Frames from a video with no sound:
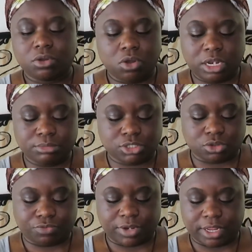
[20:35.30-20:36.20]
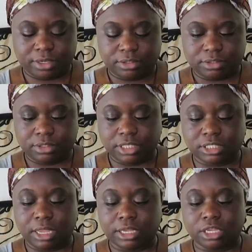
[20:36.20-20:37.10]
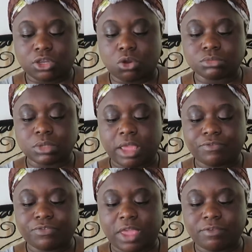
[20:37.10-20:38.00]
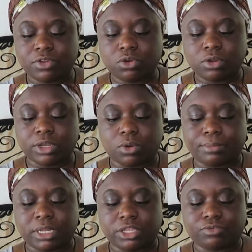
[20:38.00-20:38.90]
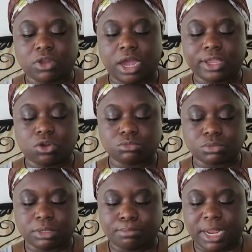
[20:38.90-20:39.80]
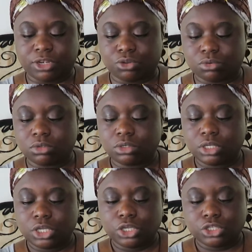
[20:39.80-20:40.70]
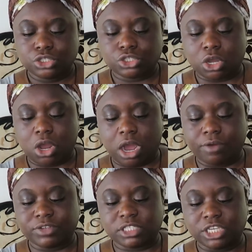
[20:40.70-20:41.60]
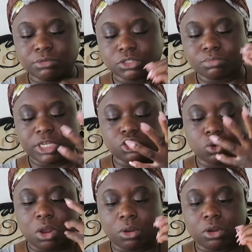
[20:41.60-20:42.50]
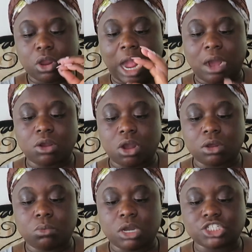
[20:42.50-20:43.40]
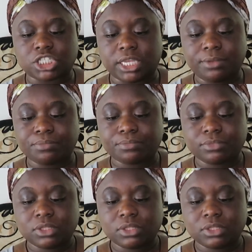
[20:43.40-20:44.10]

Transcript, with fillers: all them stuff there. it comes every, every little equipment that you've got comes with a manual. So obviously you must make sure alcohol wash it